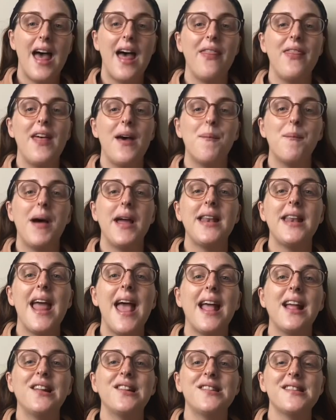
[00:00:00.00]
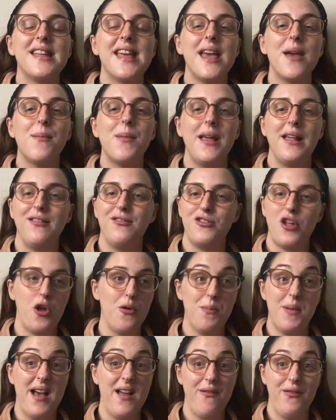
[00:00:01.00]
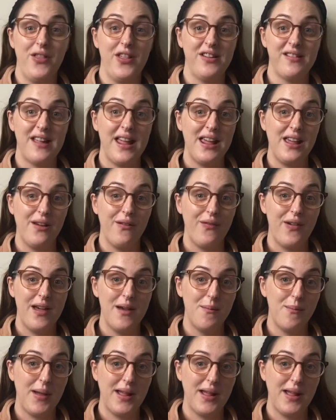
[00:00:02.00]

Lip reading: And then my next tip is don't buy for the sake of it.